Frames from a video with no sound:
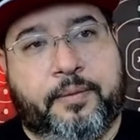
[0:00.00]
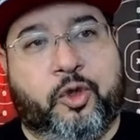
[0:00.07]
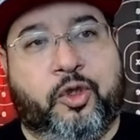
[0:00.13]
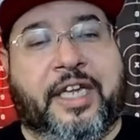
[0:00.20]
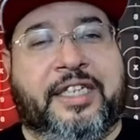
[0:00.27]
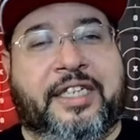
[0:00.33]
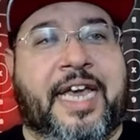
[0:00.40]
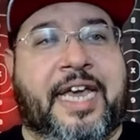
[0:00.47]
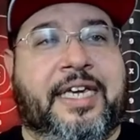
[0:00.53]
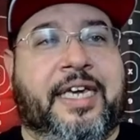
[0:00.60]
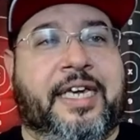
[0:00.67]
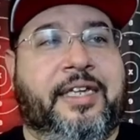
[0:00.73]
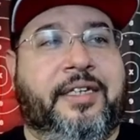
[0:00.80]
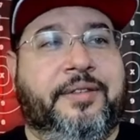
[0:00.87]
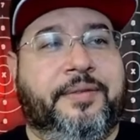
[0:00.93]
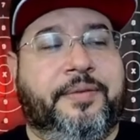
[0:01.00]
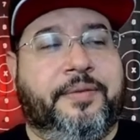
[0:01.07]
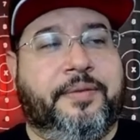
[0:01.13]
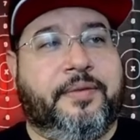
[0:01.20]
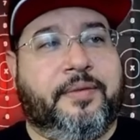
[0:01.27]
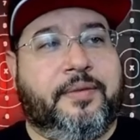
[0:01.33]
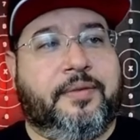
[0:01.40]
Do they? I'm not it? saying they
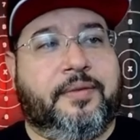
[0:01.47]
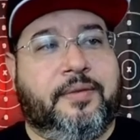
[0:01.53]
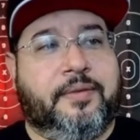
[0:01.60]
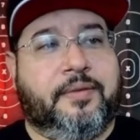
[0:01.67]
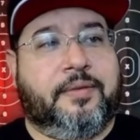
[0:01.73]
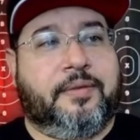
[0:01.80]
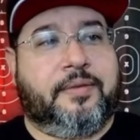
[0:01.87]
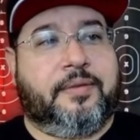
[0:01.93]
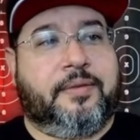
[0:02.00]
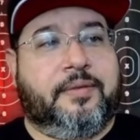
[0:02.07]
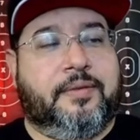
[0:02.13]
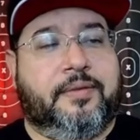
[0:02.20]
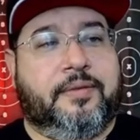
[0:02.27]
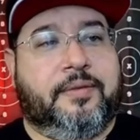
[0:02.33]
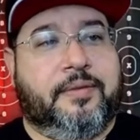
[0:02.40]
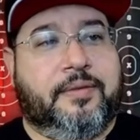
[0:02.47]
wouldn't, but they just don't.